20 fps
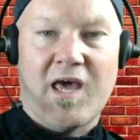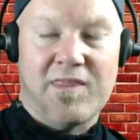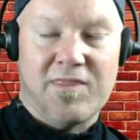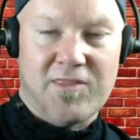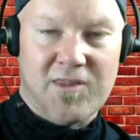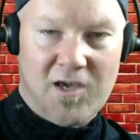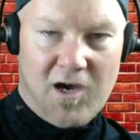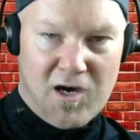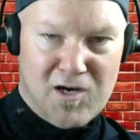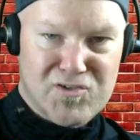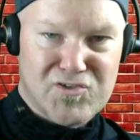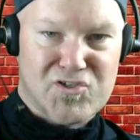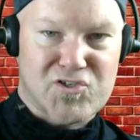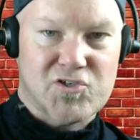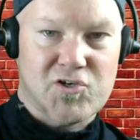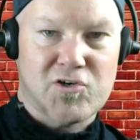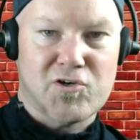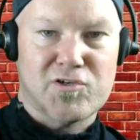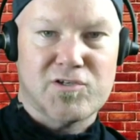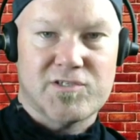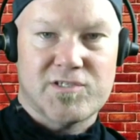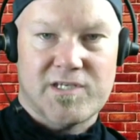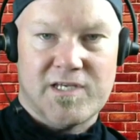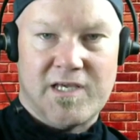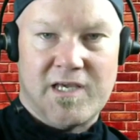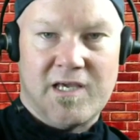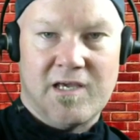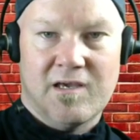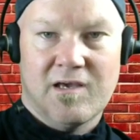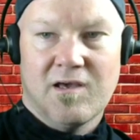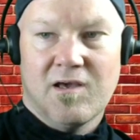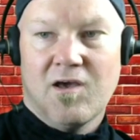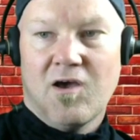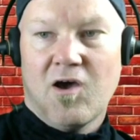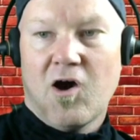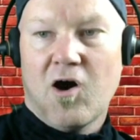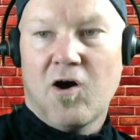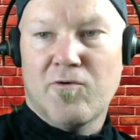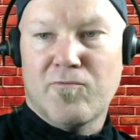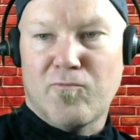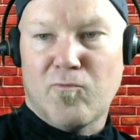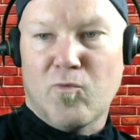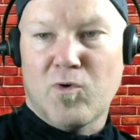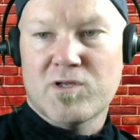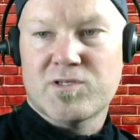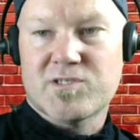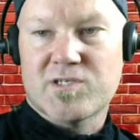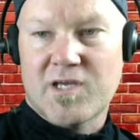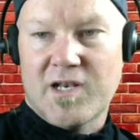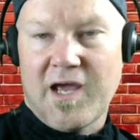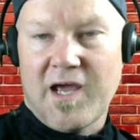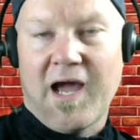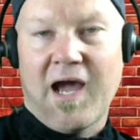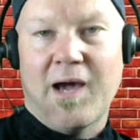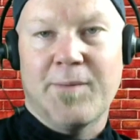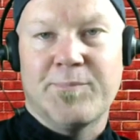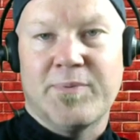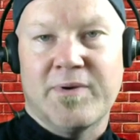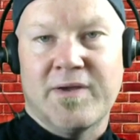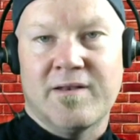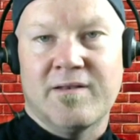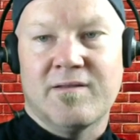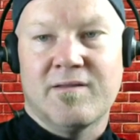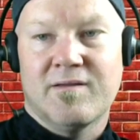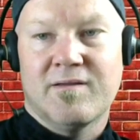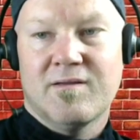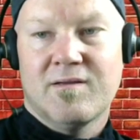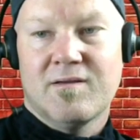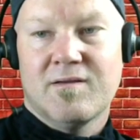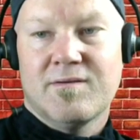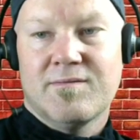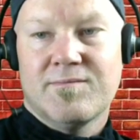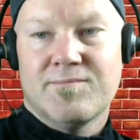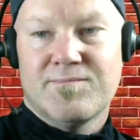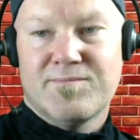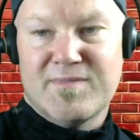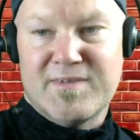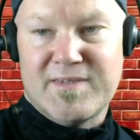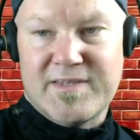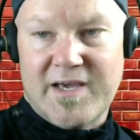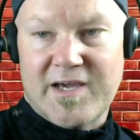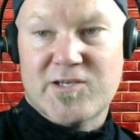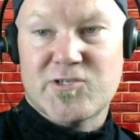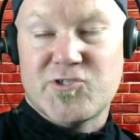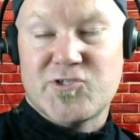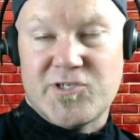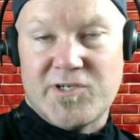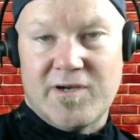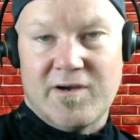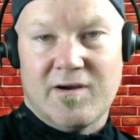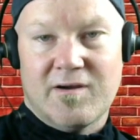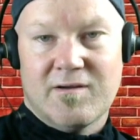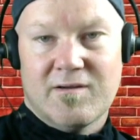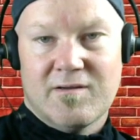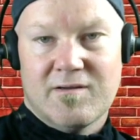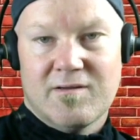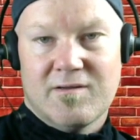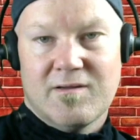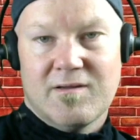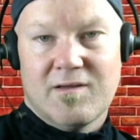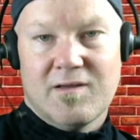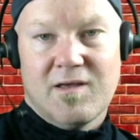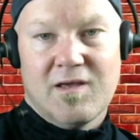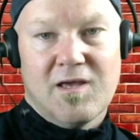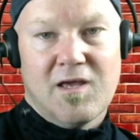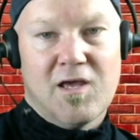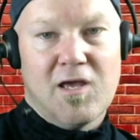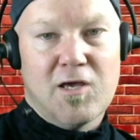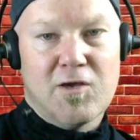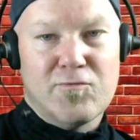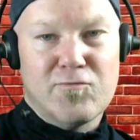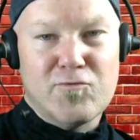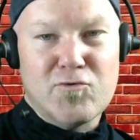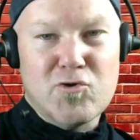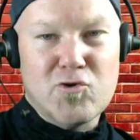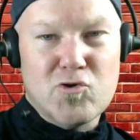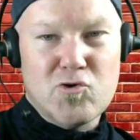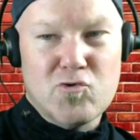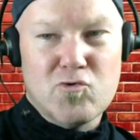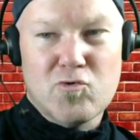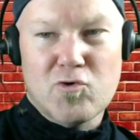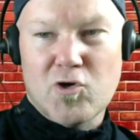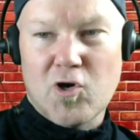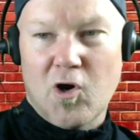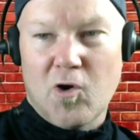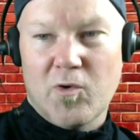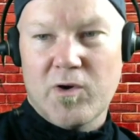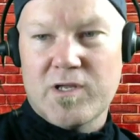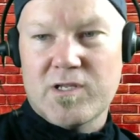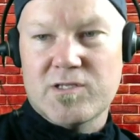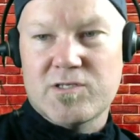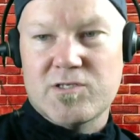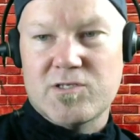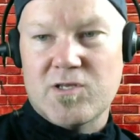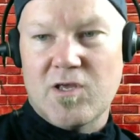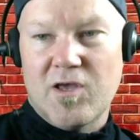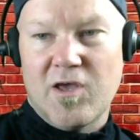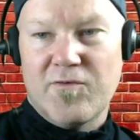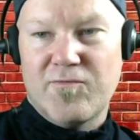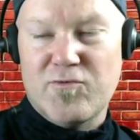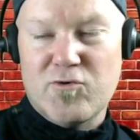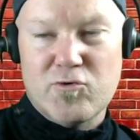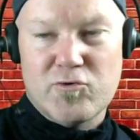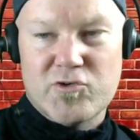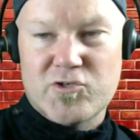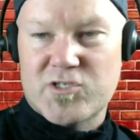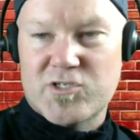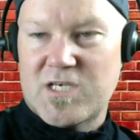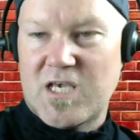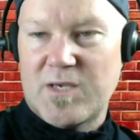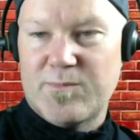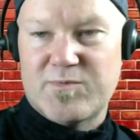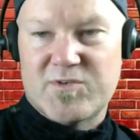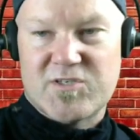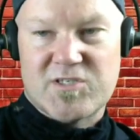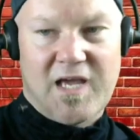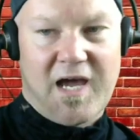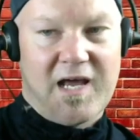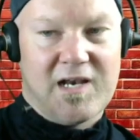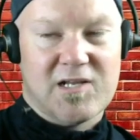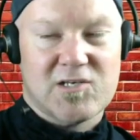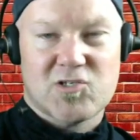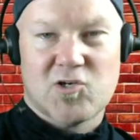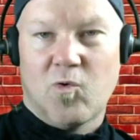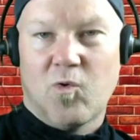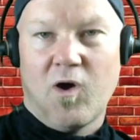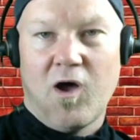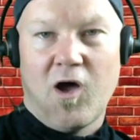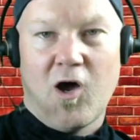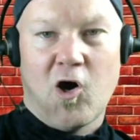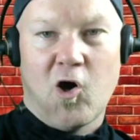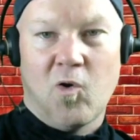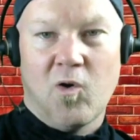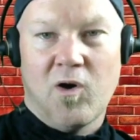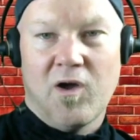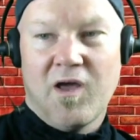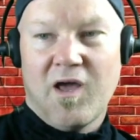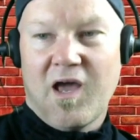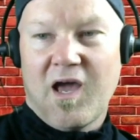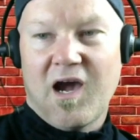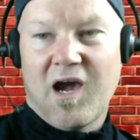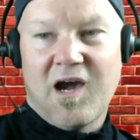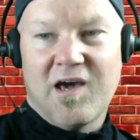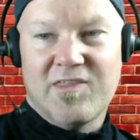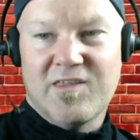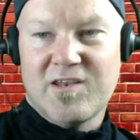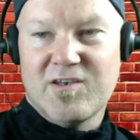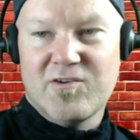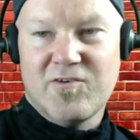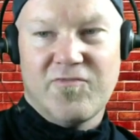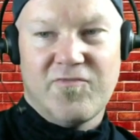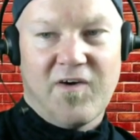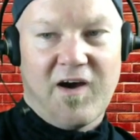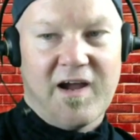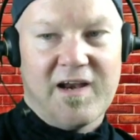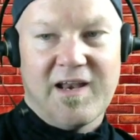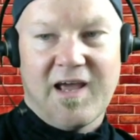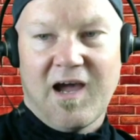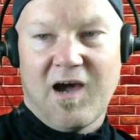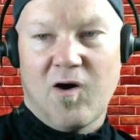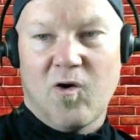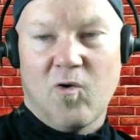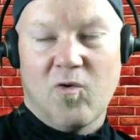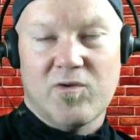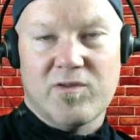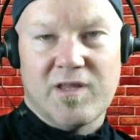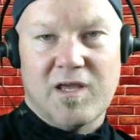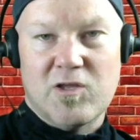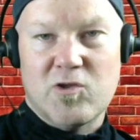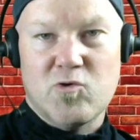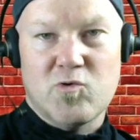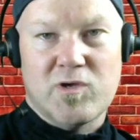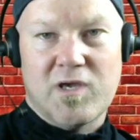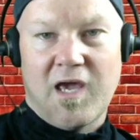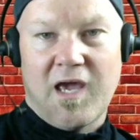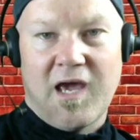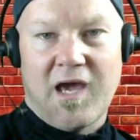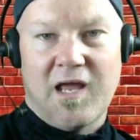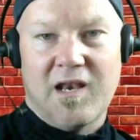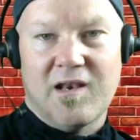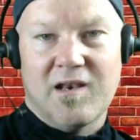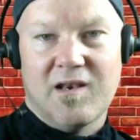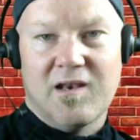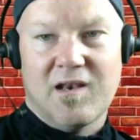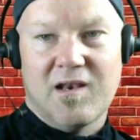and the uncertainty of what's going to happen next year. If you just keep status quo and then you find out that you can't